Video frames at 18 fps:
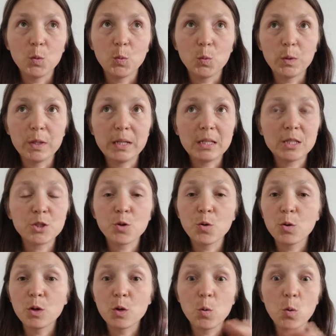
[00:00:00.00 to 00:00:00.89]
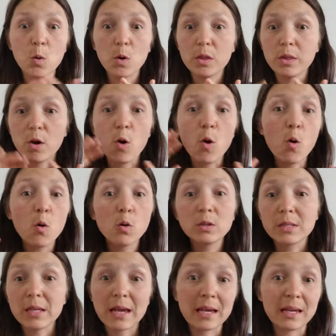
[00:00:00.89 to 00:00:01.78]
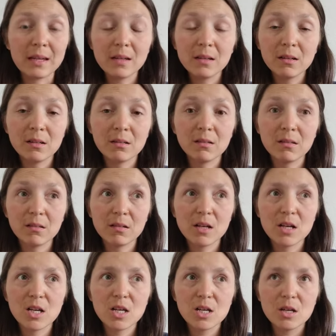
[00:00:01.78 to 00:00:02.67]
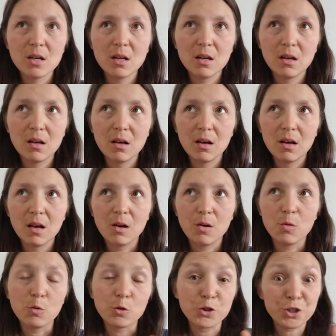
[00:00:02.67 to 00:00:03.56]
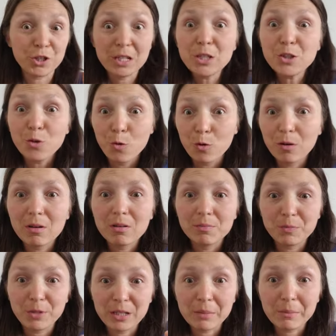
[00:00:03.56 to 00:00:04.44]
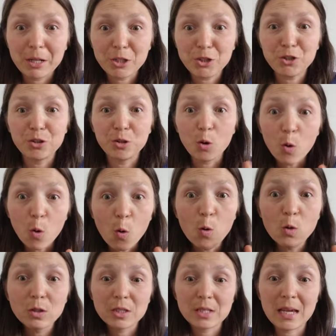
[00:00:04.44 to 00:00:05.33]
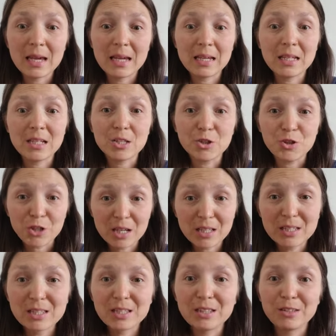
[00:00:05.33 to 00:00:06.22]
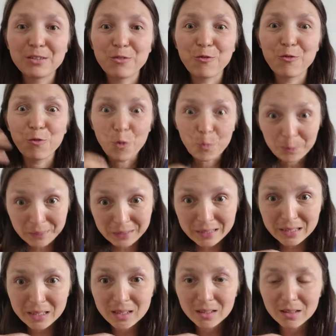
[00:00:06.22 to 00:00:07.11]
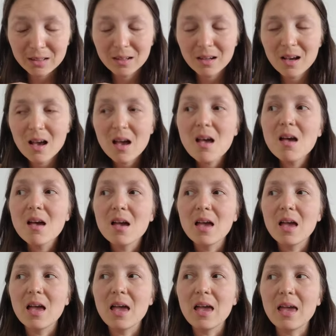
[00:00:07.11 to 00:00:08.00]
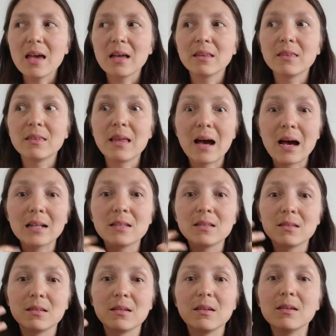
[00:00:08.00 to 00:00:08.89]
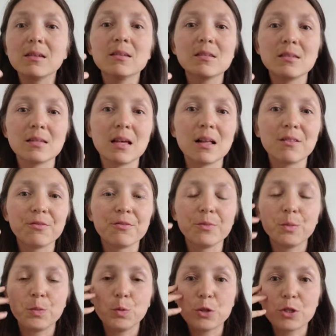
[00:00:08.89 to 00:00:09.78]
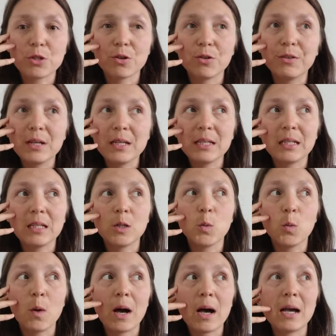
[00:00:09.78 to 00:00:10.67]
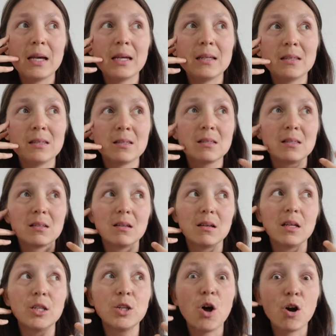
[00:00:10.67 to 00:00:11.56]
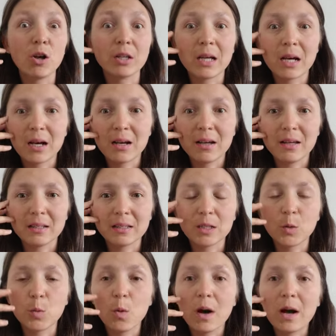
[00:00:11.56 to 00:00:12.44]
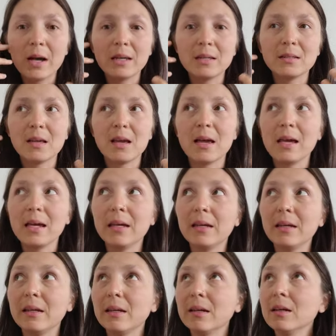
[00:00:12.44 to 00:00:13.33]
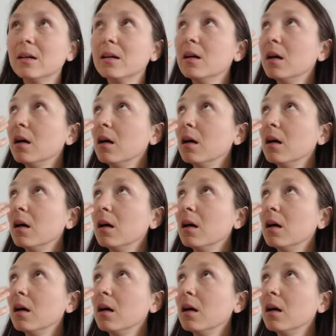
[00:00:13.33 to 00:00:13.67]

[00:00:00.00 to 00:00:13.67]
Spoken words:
we took the whole day, or she took pretty much the whole day just for me, and that in itself was already quite an honor and quite a,